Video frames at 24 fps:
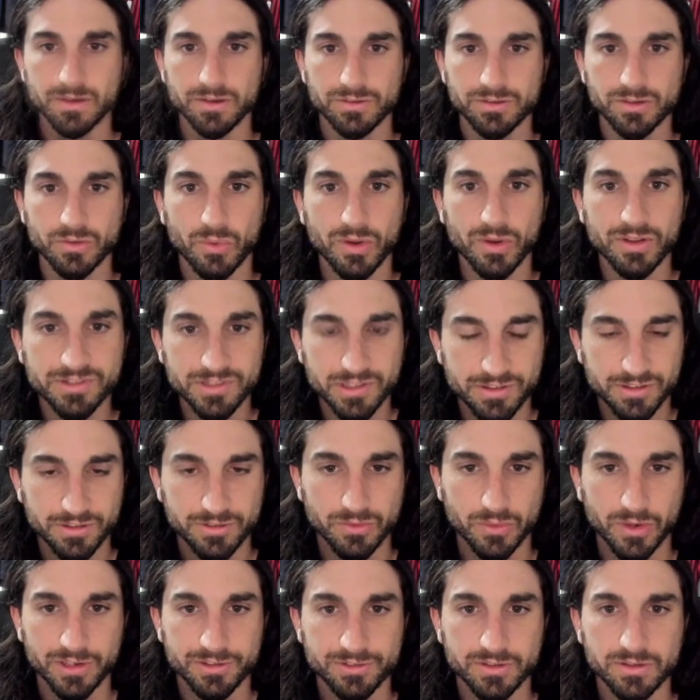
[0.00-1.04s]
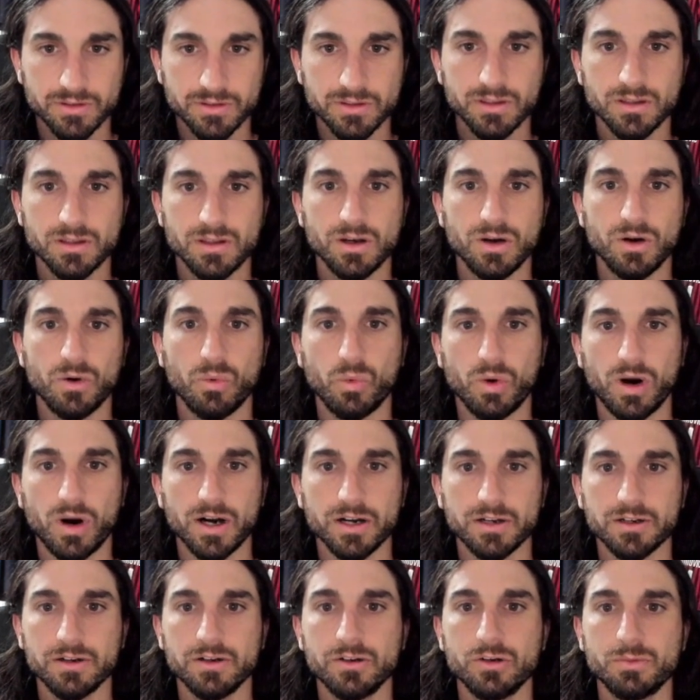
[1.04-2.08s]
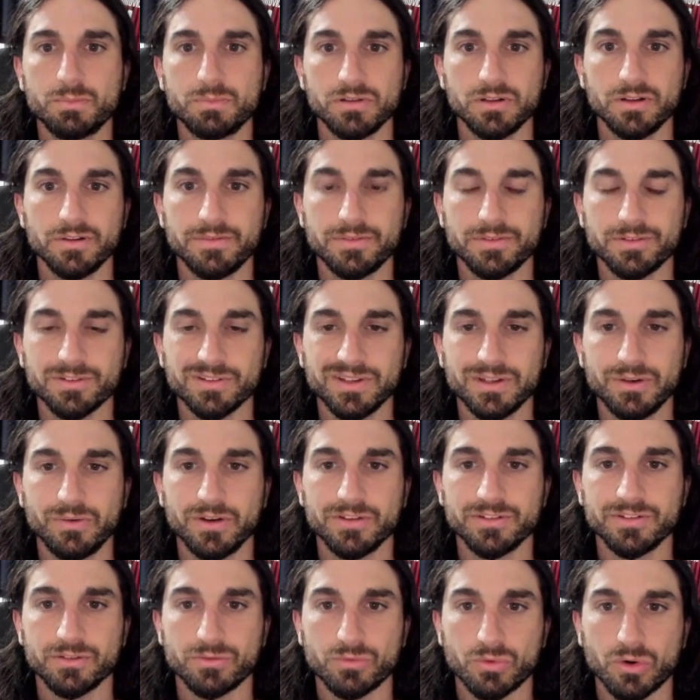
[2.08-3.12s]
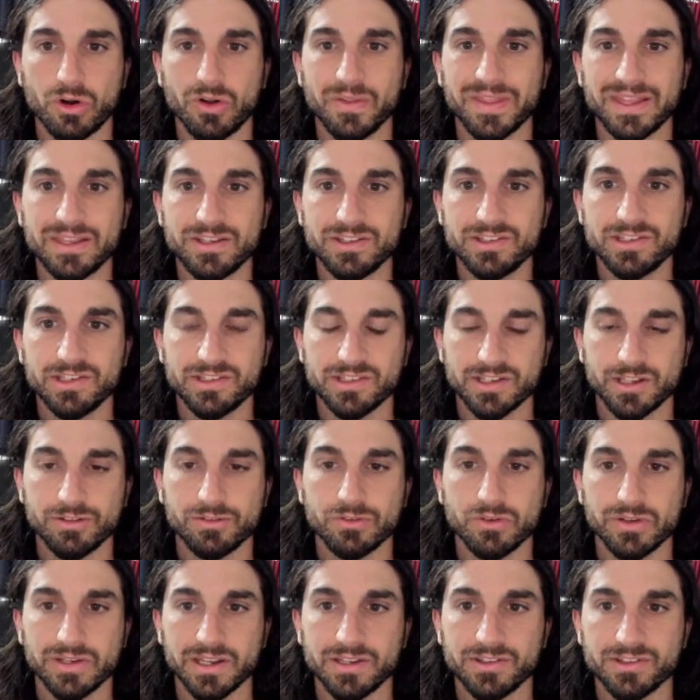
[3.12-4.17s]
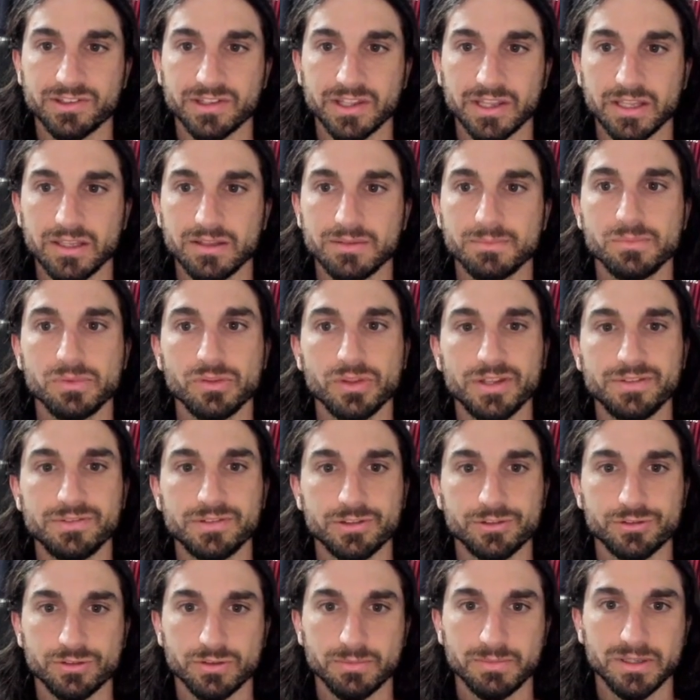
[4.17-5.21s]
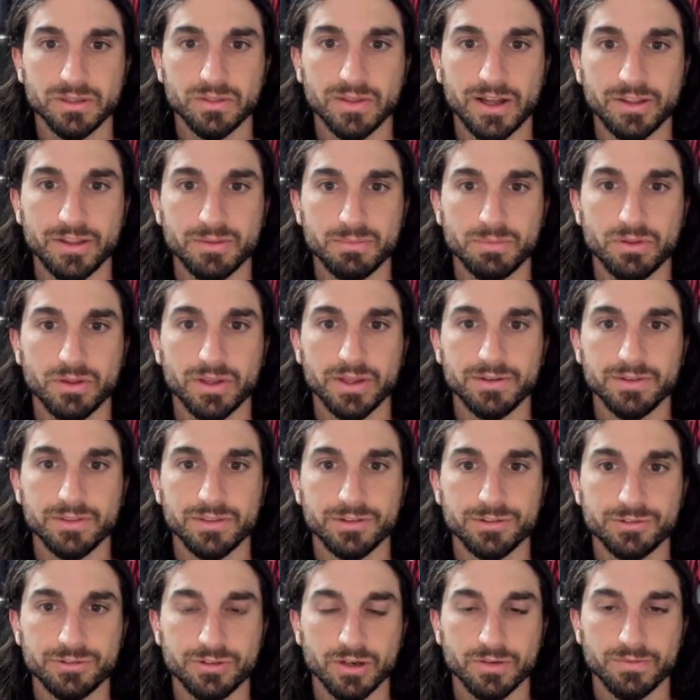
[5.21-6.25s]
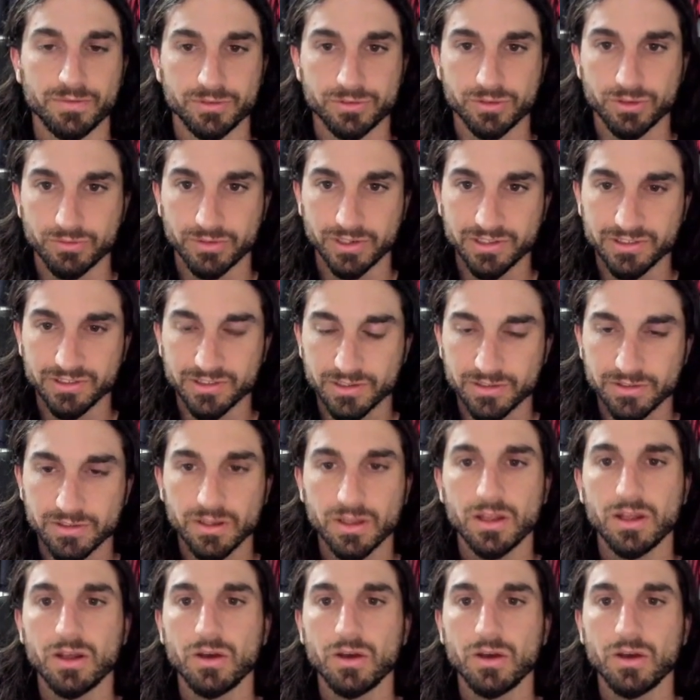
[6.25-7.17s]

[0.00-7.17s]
So what's the situation? Walker, who previously was enrolled at NC Central and Kent State, believes he should be allowed to play this year for 2 reasons.